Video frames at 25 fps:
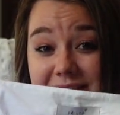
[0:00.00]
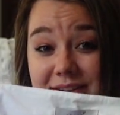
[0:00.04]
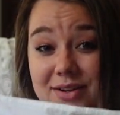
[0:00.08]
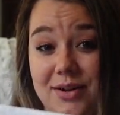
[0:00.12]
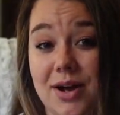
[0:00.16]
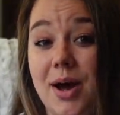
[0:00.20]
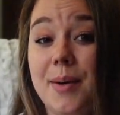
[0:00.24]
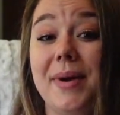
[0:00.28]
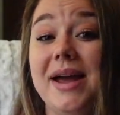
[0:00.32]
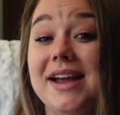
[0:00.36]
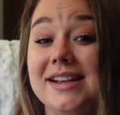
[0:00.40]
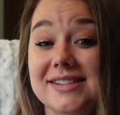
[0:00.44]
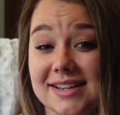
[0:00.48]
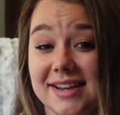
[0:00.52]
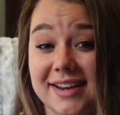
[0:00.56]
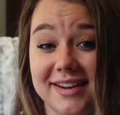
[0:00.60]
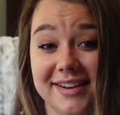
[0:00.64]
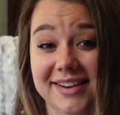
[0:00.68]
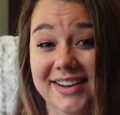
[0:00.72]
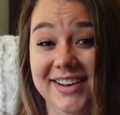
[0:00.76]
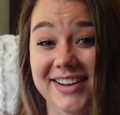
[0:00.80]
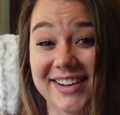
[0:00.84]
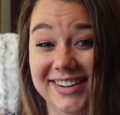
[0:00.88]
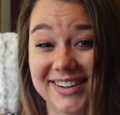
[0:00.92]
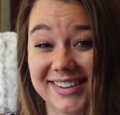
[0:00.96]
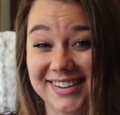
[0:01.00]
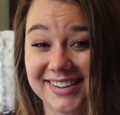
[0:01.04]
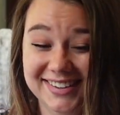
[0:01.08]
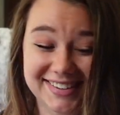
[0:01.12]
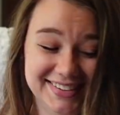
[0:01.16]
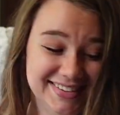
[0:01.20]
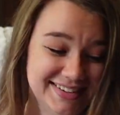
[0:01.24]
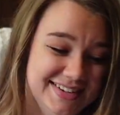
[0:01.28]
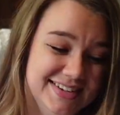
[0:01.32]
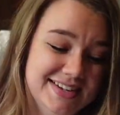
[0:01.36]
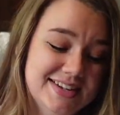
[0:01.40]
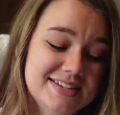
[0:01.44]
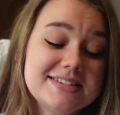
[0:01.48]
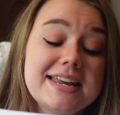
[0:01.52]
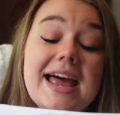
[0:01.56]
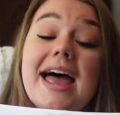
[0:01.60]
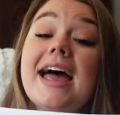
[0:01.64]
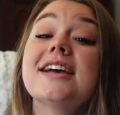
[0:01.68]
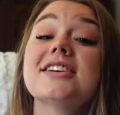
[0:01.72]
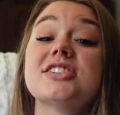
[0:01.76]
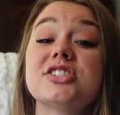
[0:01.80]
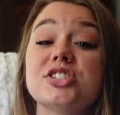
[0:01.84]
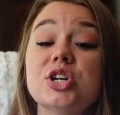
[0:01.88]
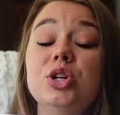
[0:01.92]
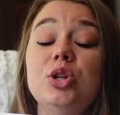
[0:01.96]
Amazing.
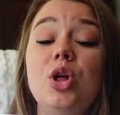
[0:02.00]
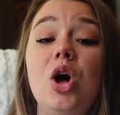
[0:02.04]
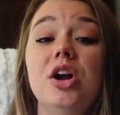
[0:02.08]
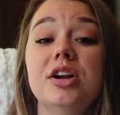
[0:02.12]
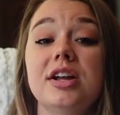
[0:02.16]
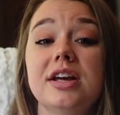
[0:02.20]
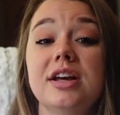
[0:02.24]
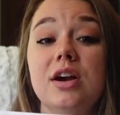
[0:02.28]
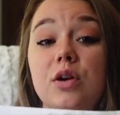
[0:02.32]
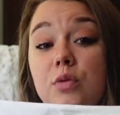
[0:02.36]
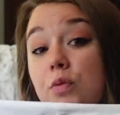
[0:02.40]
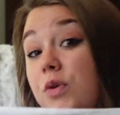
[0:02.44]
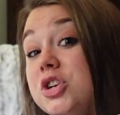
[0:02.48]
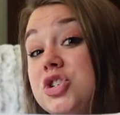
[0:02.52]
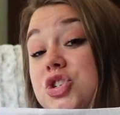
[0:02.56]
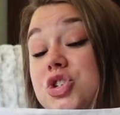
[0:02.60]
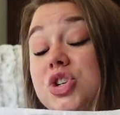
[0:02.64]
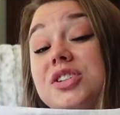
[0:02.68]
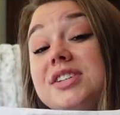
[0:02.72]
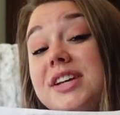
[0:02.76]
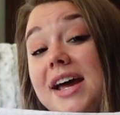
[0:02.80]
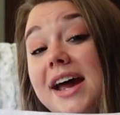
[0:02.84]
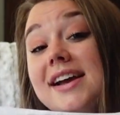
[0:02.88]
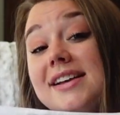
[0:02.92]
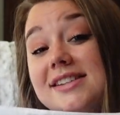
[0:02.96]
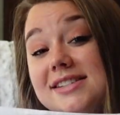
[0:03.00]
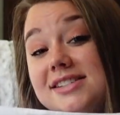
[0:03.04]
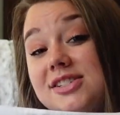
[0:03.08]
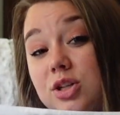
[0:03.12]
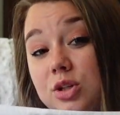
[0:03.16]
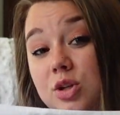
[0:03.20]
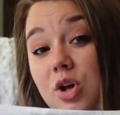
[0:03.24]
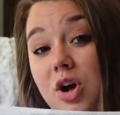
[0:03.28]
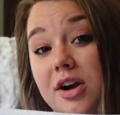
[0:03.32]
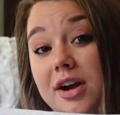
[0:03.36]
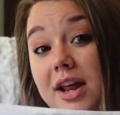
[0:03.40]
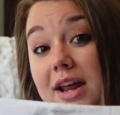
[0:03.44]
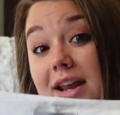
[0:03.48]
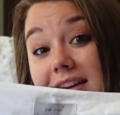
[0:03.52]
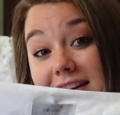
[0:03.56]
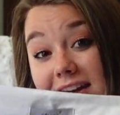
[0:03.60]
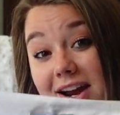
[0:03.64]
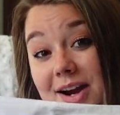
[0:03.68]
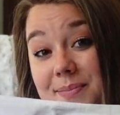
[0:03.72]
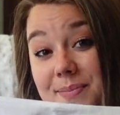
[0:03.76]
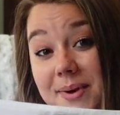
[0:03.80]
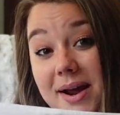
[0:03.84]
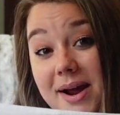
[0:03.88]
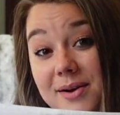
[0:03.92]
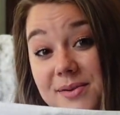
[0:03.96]
Tag still on it. Original tag still on it,
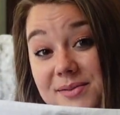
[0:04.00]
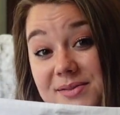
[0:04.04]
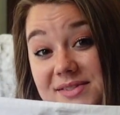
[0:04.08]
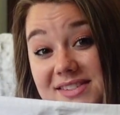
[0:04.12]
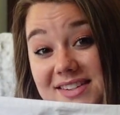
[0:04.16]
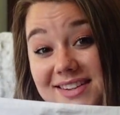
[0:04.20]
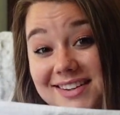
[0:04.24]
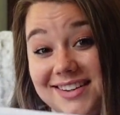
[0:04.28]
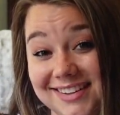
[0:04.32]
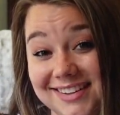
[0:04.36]
£9.